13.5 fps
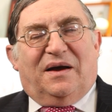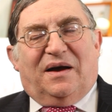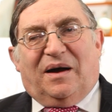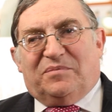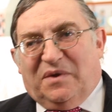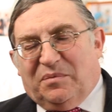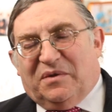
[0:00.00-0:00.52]

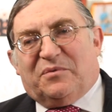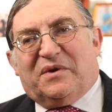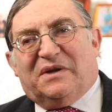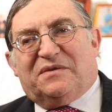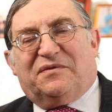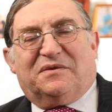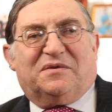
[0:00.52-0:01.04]
I'm deeply
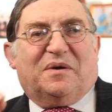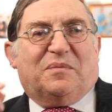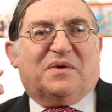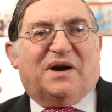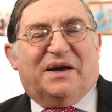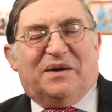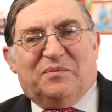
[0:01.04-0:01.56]
grateful to
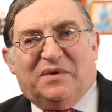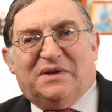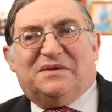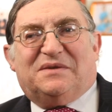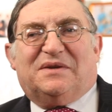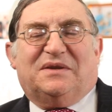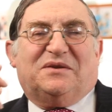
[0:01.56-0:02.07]
Rabbi
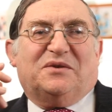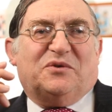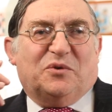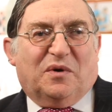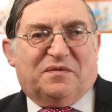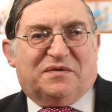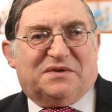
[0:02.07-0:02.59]
Mintz and to the
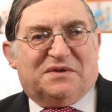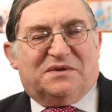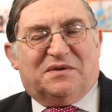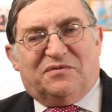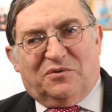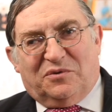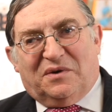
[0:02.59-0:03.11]
officers
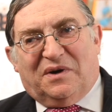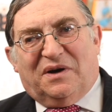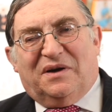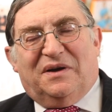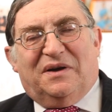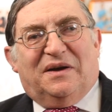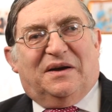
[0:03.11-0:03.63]
of URA
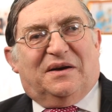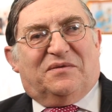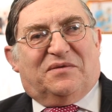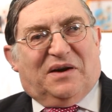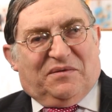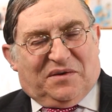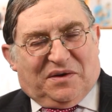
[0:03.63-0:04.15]
for
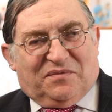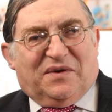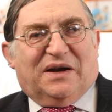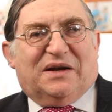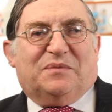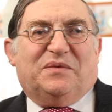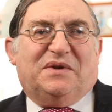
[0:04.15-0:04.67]
having
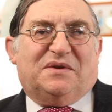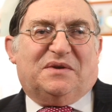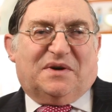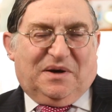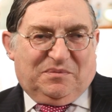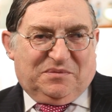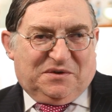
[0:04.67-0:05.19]
invited me to
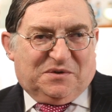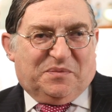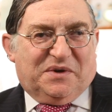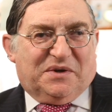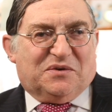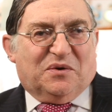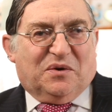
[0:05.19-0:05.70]
come to
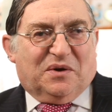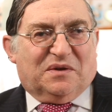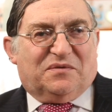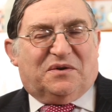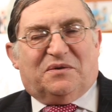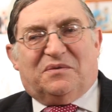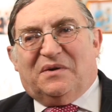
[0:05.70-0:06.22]
speak to all of
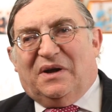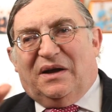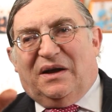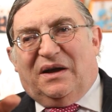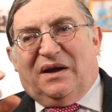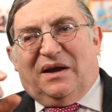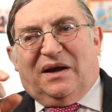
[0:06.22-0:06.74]
you.
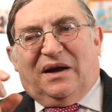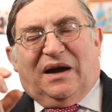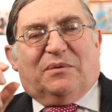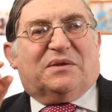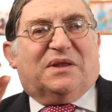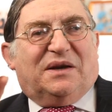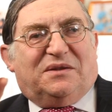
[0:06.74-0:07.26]
I
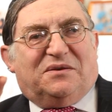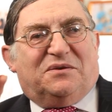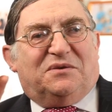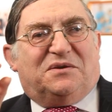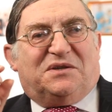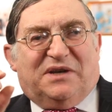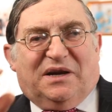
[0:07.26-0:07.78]
would like to
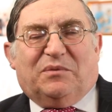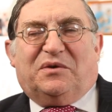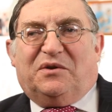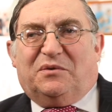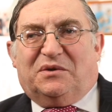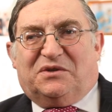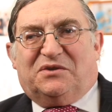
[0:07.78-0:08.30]
share with
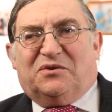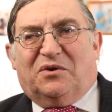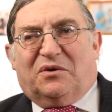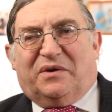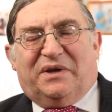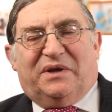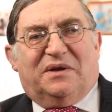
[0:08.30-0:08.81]
you a
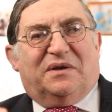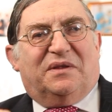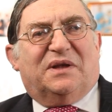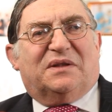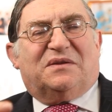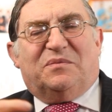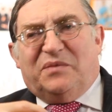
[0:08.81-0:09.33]
story
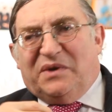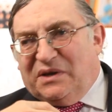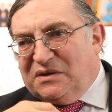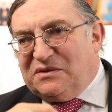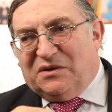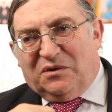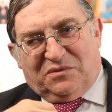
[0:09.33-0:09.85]
that to me is
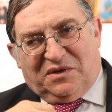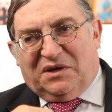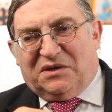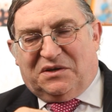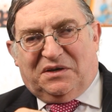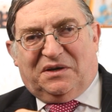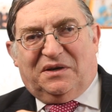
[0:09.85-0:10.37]
so
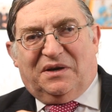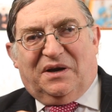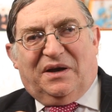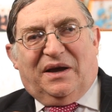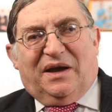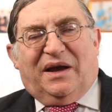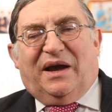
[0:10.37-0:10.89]
touching.
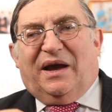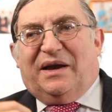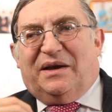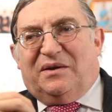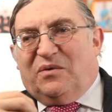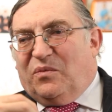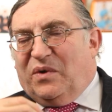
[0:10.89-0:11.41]

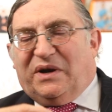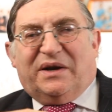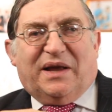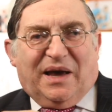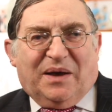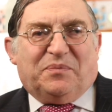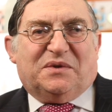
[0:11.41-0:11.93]
And when it
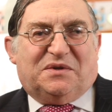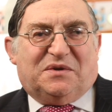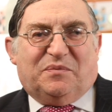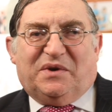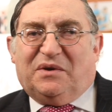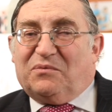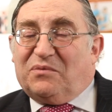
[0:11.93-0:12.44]
happened to
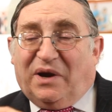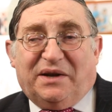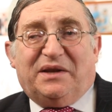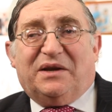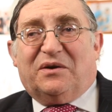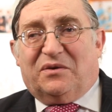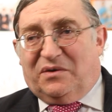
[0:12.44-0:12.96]
me, right
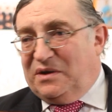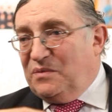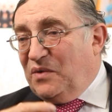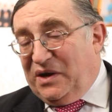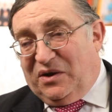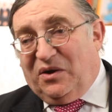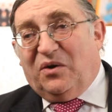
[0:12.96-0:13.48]
here in
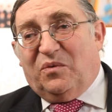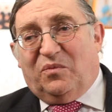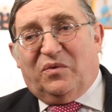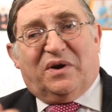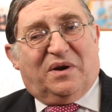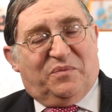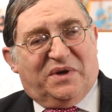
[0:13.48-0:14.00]
my home
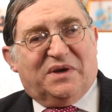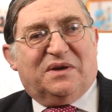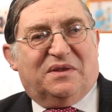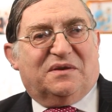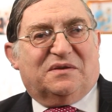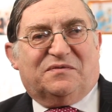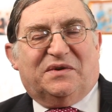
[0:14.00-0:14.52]
where I'm making
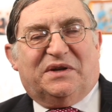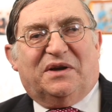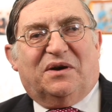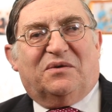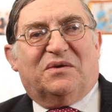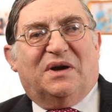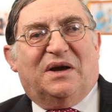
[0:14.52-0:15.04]
this video,